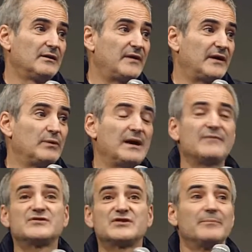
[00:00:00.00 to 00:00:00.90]
That we
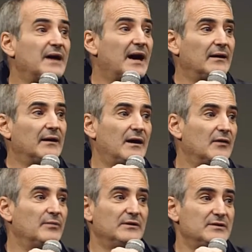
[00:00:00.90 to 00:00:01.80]
have some
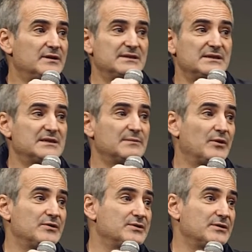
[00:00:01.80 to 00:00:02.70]
dialogue with the deceased
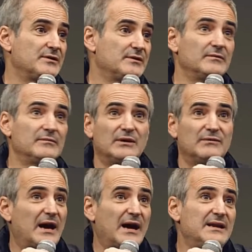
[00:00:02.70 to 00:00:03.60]
person,
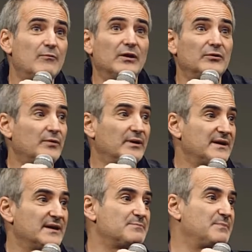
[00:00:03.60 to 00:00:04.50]
anyone who
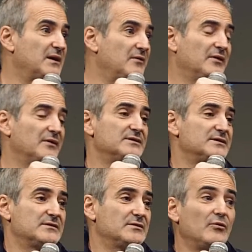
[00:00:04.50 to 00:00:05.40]
had the
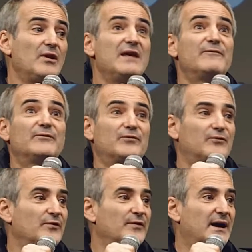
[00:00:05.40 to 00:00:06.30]
experience, you know, lived
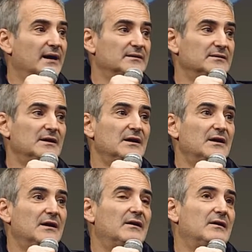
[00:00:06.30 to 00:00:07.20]
through that.
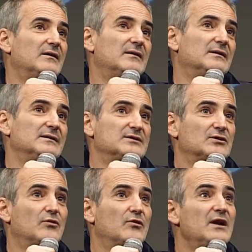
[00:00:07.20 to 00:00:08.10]

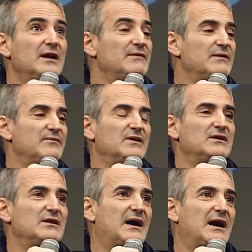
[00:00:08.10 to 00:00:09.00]
So
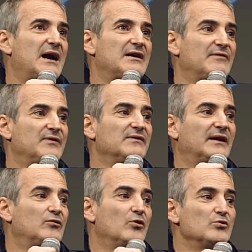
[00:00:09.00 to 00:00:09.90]
I think
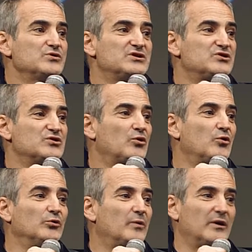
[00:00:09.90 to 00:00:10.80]
that ghost is just a
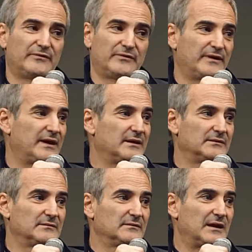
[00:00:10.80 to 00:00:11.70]
code word for that.
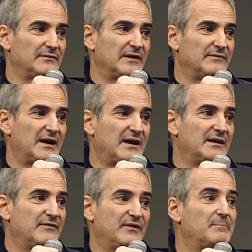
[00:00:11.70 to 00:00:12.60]

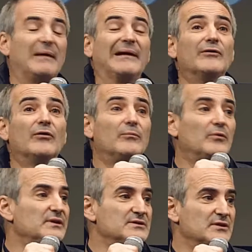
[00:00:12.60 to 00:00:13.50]
And I think
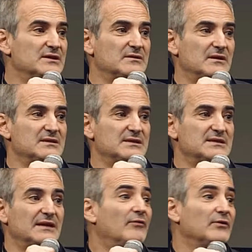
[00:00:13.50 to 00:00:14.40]
paranormal
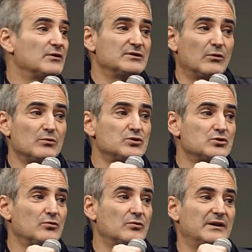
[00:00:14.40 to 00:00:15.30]
is
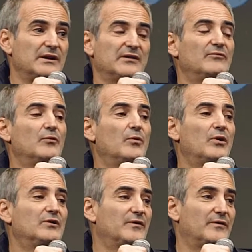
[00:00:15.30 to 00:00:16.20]
also another
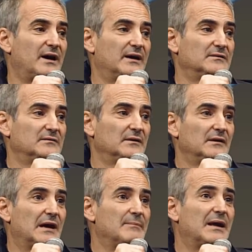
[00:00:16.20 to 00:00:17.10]
word for that.
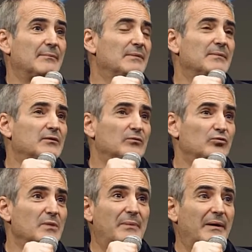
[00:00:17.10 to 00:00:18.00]
I mean,
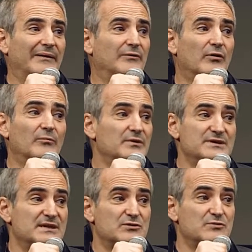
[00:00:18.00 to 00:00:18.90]
to me, paranormal
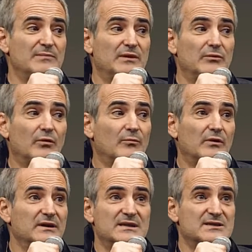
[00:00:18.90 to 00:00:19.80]
is extremely
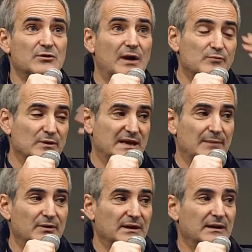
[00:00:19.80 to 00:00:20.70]
normal. It describes what's
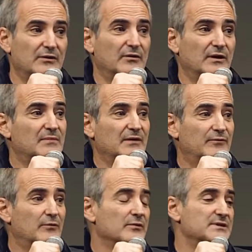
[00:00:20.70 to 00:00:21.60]
happening, you know, in my
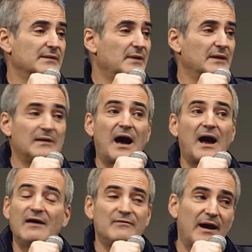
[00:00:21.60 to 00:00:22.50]
thoughts. I mean,
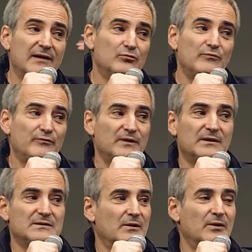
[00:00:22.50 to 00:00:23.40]
I do
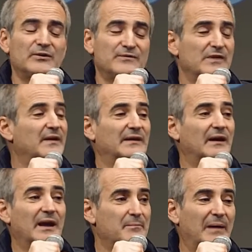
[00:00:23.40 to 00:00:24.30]
think a lot of stuff that
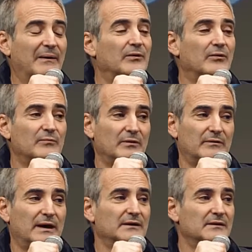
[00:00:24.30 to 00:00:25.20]
are like paranormal,
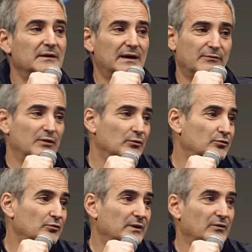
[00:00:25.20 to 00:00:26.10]
right? And we all
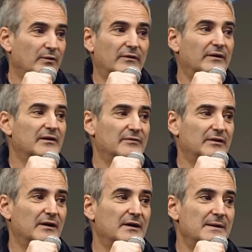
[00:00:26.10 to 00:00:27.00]
do in a way or
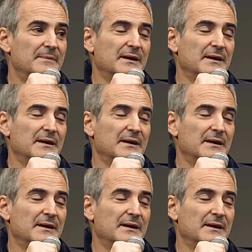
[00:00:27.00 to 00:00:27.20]
another.